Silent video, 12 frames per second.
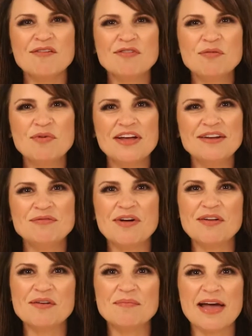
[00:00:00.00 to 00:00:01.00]
everyone.
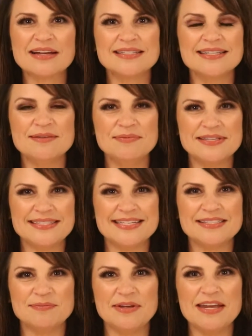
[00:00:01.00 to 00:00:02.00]
Welcome back to the
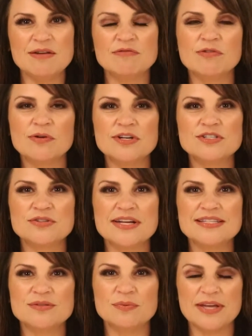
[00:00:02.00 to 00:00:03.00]
Business Beat, Florida
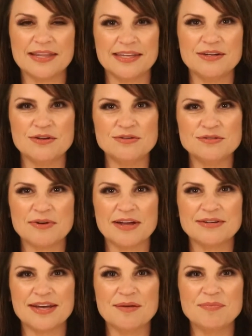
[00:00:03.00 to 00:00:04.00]
Trend's Weekly News
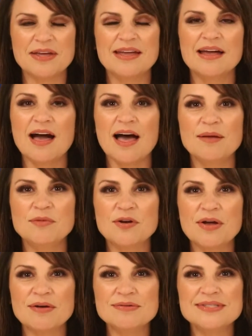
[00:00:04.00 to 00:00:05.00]
Roundup. I'm
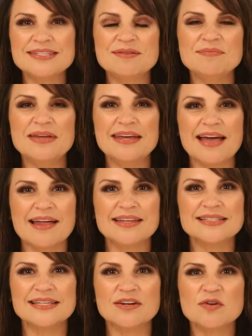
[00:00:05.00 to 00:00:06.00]
your host, Ami
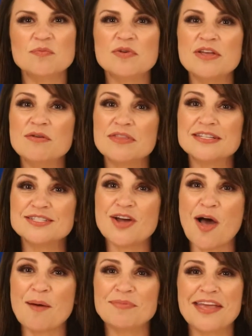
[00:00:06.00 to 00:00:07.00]
Alexander, bringing you the
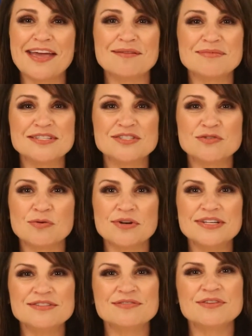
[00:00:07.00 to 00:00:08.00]
top can't-miss
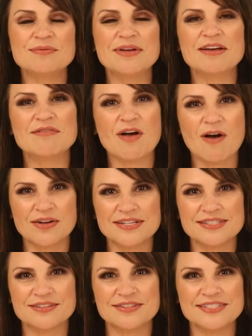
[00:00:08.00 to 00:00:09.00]
stories for the week of
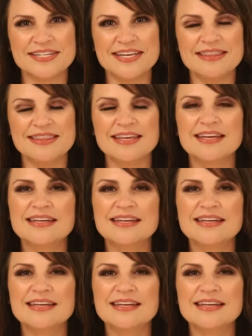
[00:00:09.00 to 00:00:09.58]
August 13th,